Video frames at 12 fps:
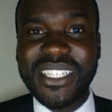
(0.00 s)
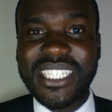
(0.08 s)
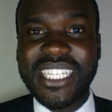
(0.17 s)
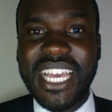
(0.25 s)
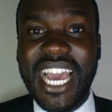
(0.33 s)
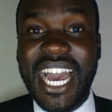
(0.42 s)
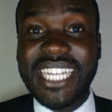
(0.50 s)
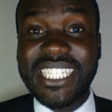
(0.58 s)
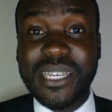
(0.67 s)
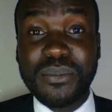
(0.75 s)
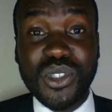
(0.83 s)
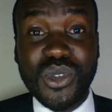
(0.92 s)
it. And
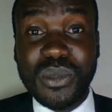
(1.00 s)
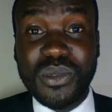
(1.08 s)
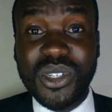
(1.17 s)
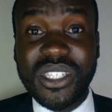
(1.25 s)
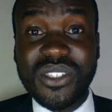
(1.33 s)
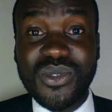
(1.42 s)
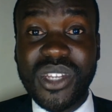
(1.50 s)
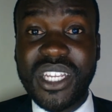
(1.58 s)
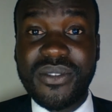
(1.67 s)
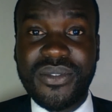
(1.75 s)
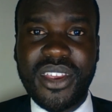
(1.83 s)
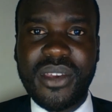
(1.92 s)
subscription is
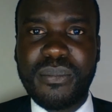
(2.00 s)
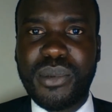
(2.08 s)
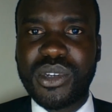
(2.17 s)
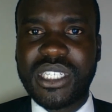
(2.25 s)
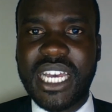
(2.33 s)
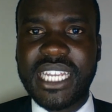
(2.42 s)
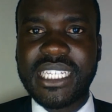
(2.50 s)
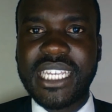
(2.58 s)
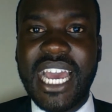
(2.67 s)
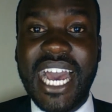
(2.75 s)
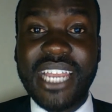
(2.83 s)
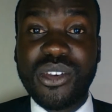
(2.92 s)
really very important,
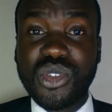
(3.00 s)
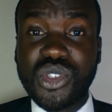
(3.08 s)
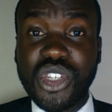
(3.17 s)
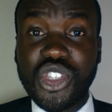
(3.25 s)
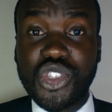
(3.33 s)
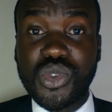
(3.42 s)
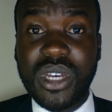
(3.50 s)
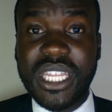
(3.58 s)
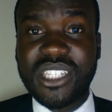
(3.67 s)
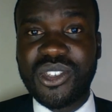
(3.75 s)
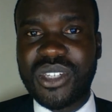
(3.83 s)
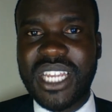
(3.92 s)
and also ensure
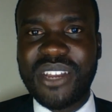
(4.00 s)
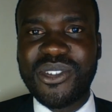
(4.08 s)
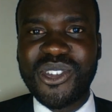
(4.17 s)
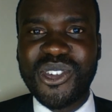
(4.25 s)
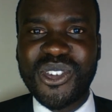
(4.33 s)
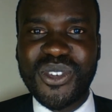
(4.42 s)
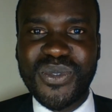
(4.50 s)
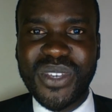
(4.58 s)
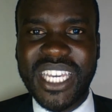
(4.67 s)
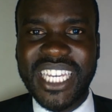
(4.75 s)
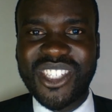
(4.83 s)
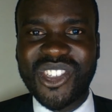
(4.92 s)
that you turn on your
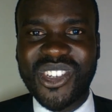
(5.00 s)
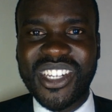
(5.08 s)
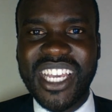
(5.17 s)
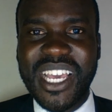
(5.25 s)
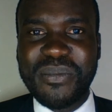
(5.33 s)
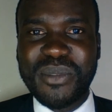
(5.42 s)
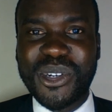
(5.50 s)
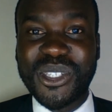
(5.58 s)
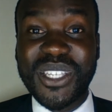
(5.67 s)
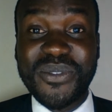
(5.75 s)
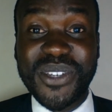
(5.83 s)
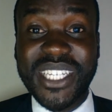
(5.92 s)
notification,
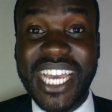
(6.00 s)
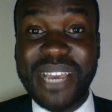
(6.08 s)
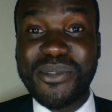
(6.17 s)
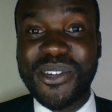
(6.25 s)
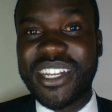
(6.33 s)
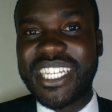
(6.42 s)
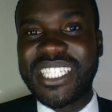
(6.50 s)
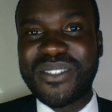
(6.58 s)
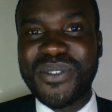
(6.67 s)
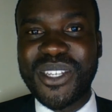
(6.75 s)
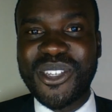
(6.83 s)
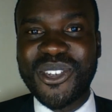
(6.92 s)
because every time we release
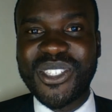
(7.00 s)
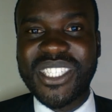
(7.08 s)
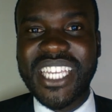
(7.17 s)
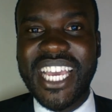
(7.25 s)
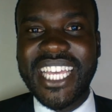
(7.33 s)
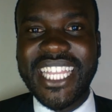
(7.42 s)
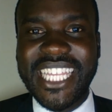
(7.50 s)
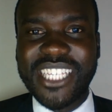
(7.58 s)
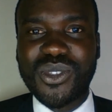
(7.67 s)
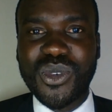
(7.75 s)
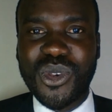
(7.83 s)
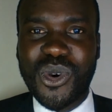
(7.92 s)
videos,
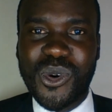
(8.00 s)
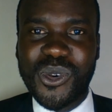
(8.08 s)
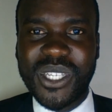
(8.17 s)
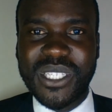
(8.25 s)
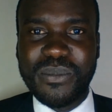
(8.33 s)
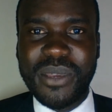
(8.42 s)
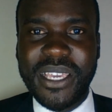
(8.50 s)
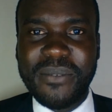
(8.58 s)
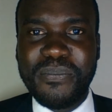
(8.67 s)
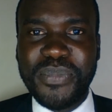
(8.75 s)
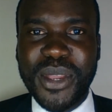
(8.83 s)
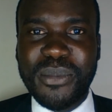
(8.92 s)
this will always be
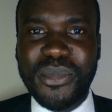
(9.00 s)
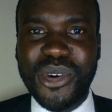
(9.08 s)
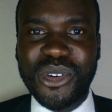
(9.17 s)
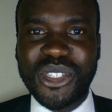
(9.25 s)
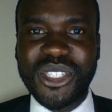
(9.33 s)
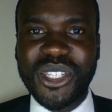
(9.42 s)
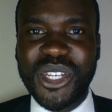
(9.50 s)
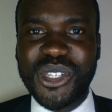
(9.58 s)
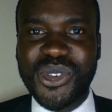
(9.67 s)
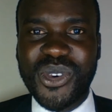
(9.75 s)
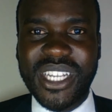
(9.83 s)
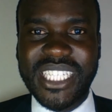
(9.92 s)
brought
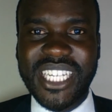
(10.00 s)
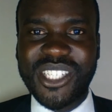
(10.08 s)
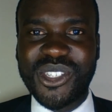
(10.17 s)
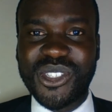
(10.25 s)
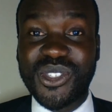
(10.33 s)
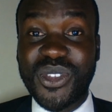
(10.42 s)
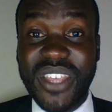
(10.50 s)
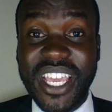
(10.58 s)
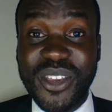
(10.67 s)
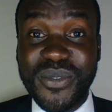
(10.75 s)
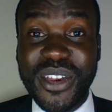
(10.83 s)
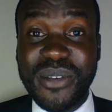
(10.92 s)
to your attention. So
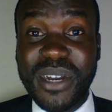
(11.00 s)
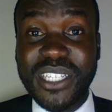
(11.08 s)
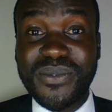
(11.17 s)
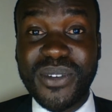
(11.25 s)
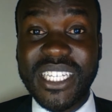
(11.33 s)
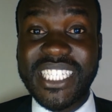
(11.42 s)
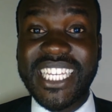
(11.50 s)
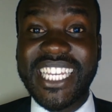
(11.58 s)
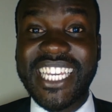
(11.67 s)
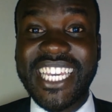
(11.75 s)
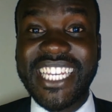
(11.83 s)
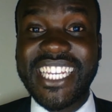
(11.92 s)
thank you very much for
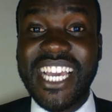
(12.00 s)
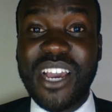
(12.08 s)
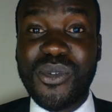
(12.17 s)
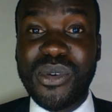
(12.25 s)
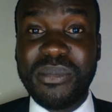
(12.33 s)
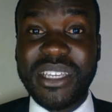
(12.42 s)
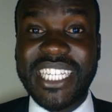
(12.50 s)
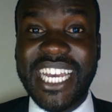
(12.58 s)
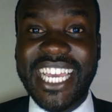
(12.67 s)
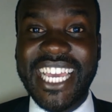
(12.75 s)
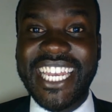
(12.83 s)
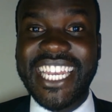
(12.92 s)
listening in. We meet
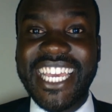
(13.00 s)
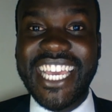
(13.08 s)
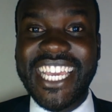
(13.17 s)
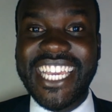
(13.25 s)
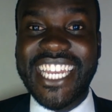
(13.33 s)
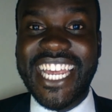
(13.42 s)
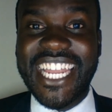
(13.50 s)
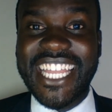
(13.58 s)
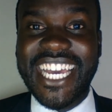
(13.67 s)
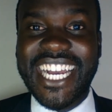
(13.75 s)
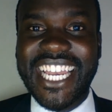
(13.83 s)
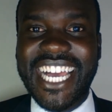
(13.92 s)
again in
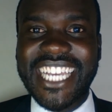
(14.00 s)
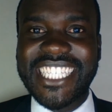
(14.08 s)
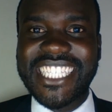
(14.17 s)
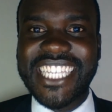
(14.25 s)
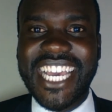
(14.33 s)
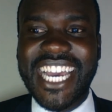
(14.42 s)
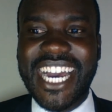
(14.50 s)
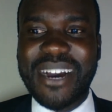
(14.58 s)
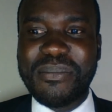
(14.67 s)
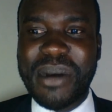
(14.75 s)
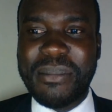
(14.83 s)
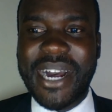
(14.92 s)
another class.
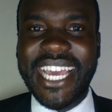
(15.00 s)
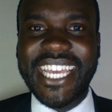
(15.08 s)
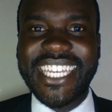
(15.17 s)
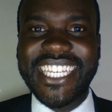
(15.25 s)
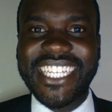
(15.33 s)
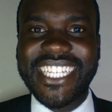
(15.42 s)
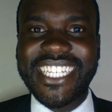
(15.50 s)
Bye-bye.